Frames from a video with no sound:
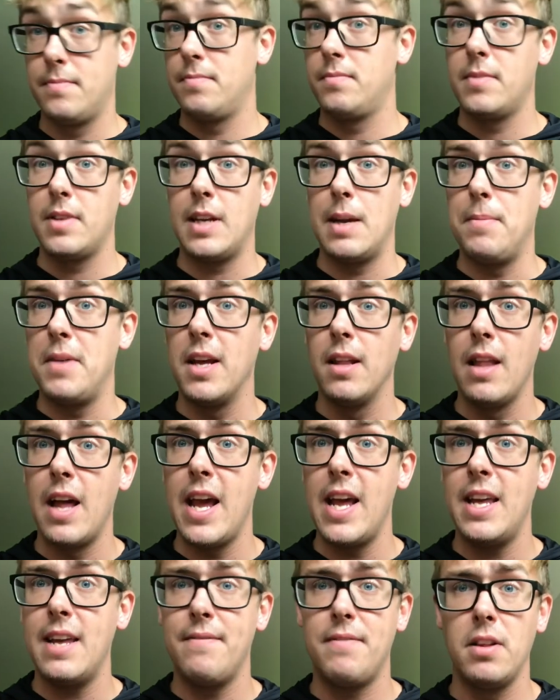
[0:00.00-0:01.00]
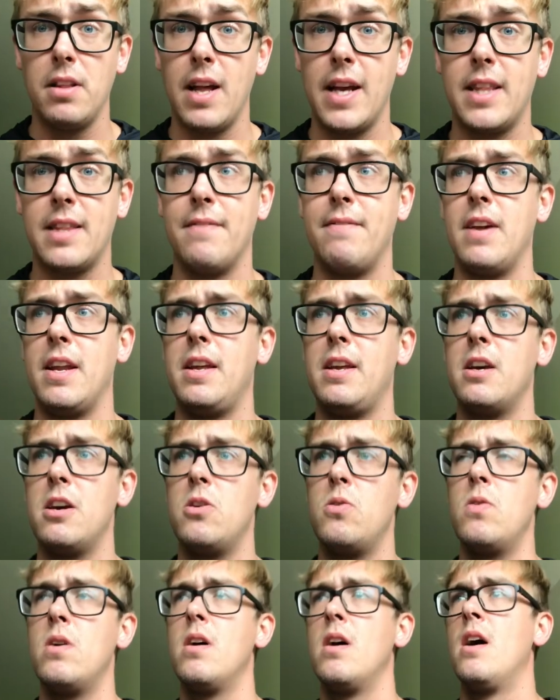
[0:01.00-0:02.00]
Give me a like if you liked the
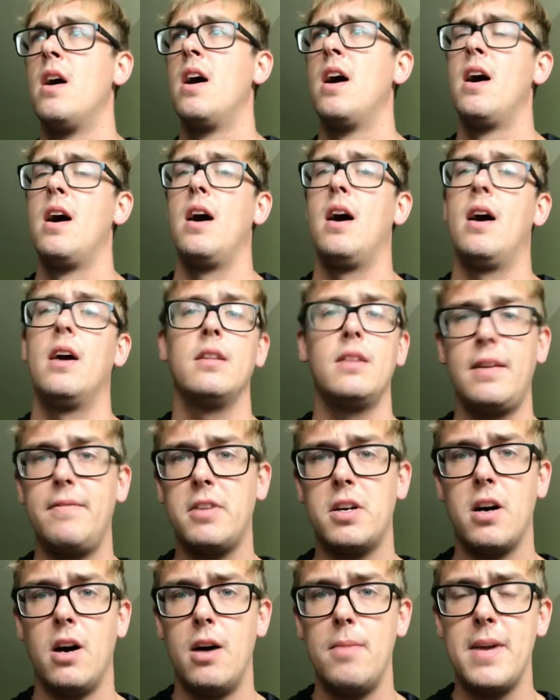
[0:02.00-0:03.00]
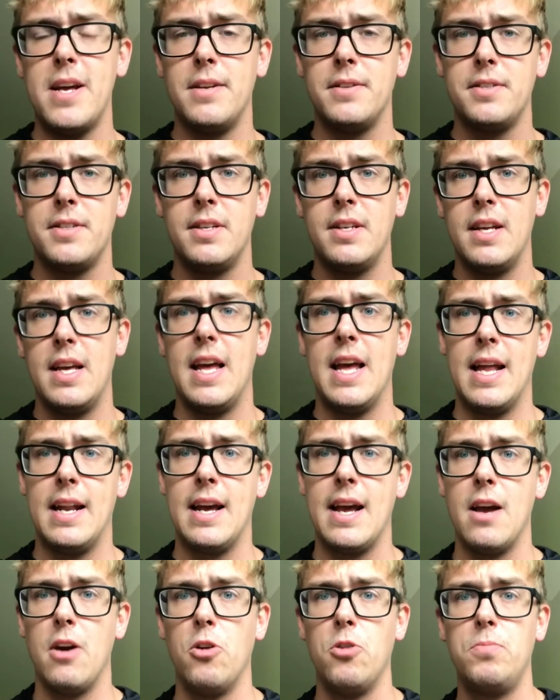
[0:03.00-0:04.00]
video. Leave a comment. And I
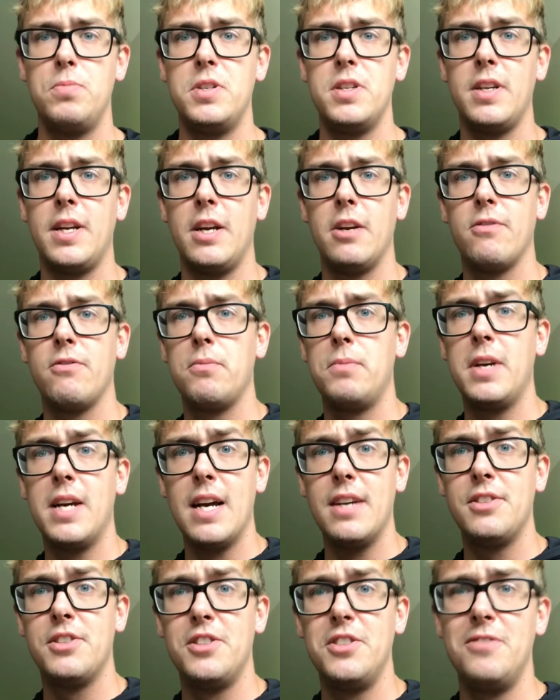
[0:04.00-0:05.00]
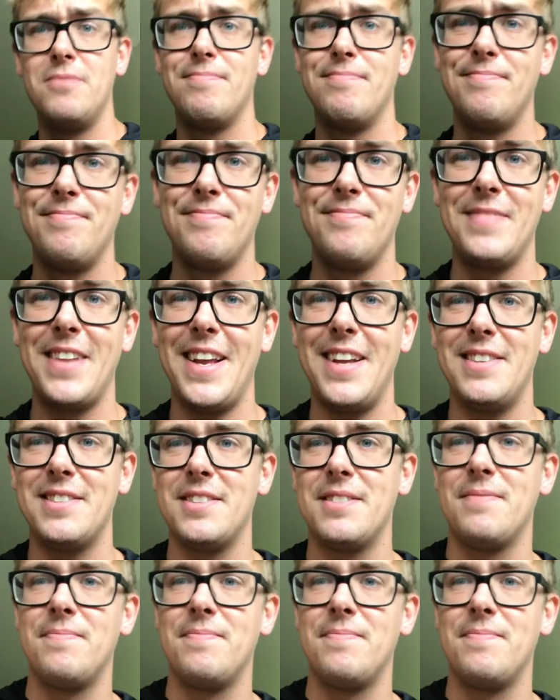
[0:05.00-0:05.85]
hope to hear from you guys soon. Thanks.